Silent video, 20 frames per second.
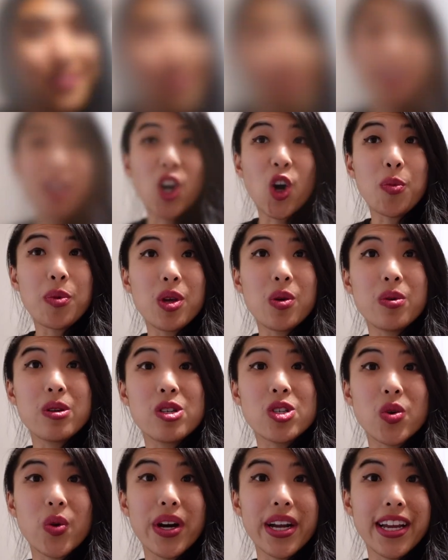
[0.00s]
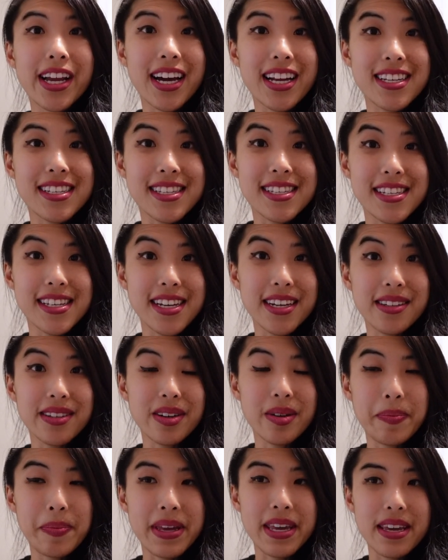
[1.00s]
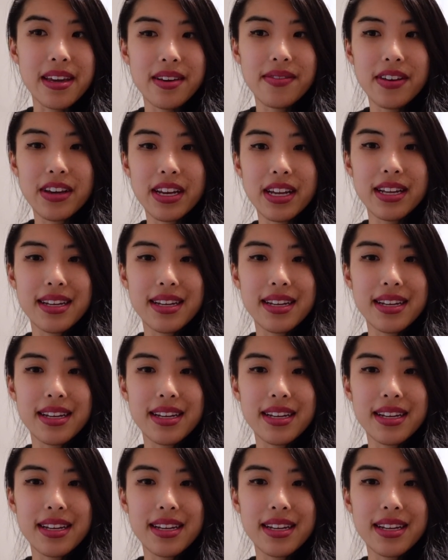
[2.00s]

I hope you enjoyed kind of seeing a little peek of it.